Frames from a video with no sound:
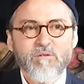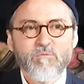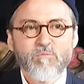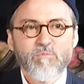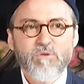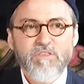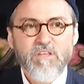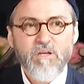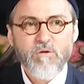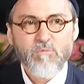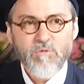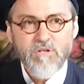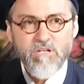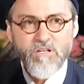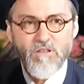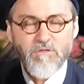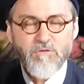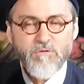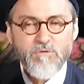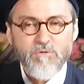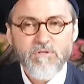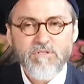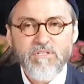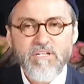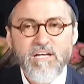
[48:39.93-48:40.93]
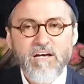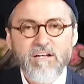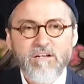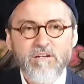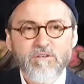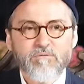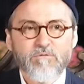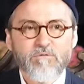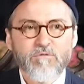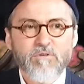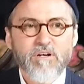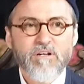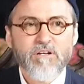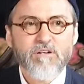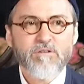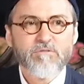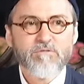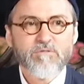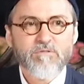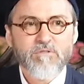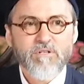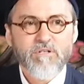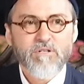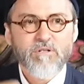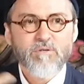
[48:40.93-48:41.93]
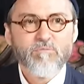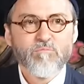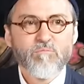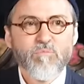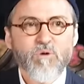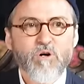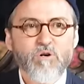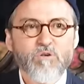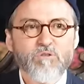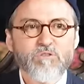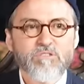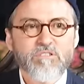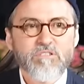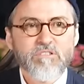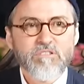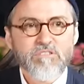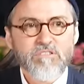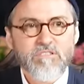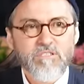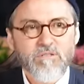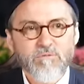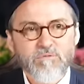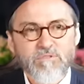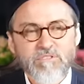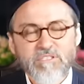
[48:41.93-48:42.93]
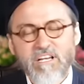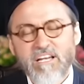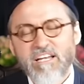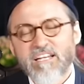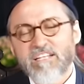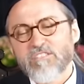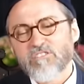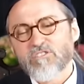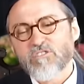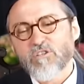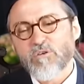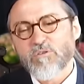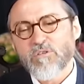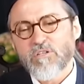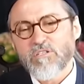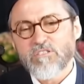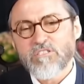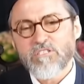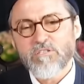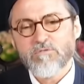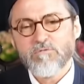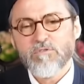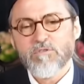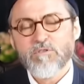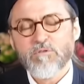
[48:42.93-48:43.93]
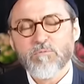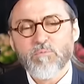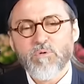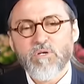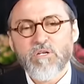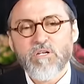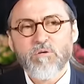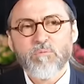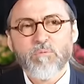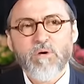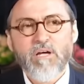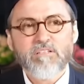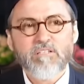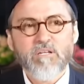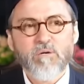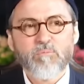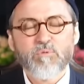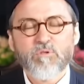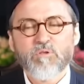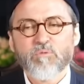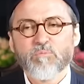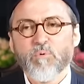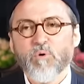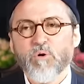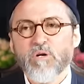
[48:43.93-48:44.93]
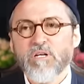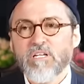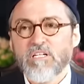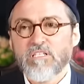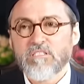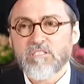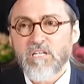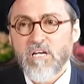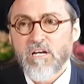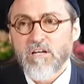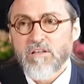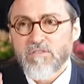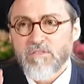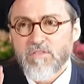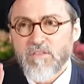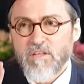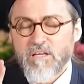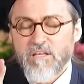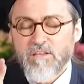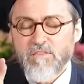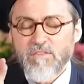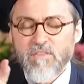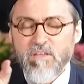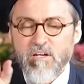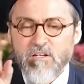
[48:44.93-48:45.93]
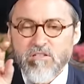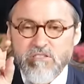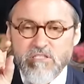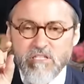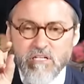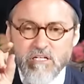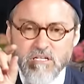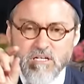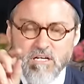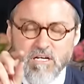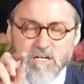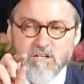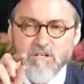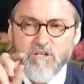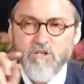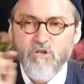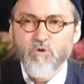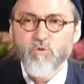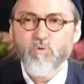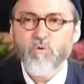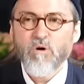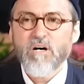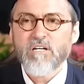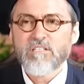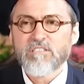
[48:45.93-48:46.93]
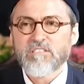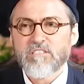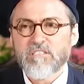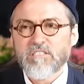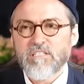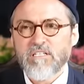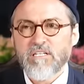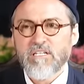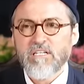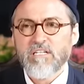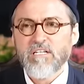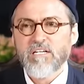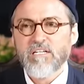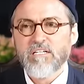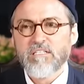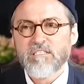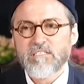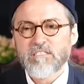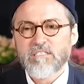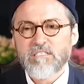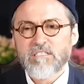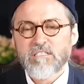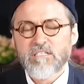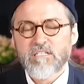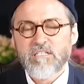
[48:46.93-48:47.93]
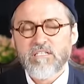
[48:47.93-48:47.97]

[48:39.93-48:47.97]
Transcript: But then when he threw it down in front of Moses, it was... So there's different opinion about that. But the point is, there's a nuance in it.